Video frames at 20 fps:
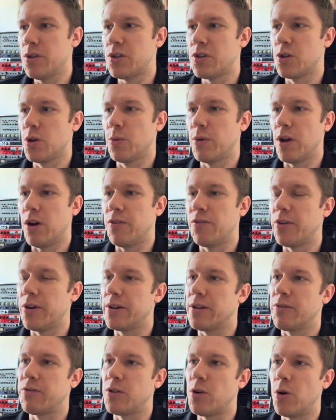So we offer
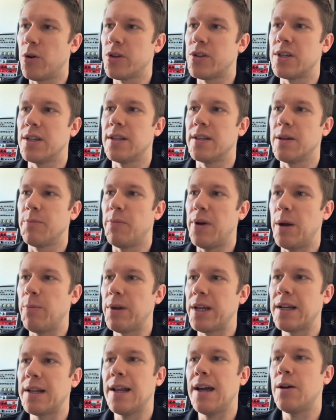it, of course, in the
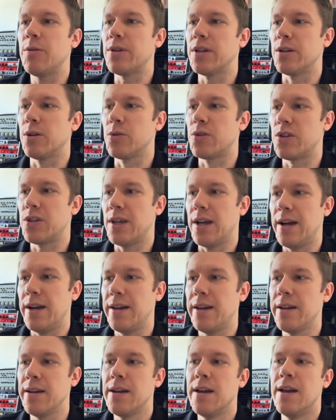public cloud in
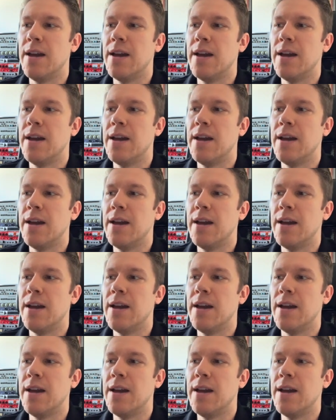OCI.